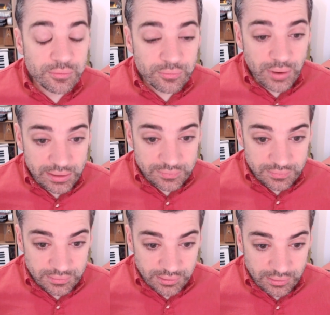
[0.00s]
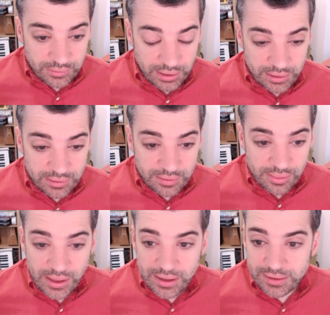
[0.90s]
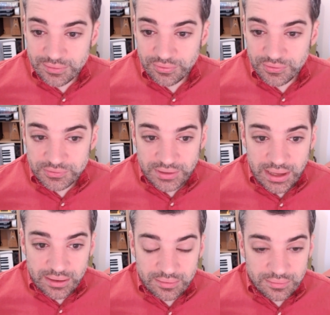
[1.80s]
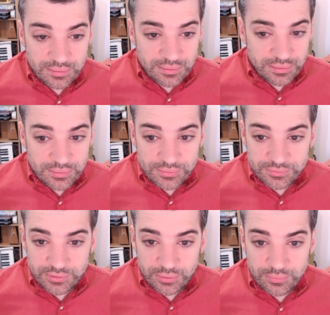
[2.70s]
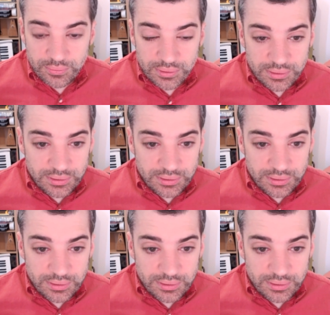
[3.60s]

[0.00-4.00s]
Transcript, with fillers: Right, okay, that is the snake. So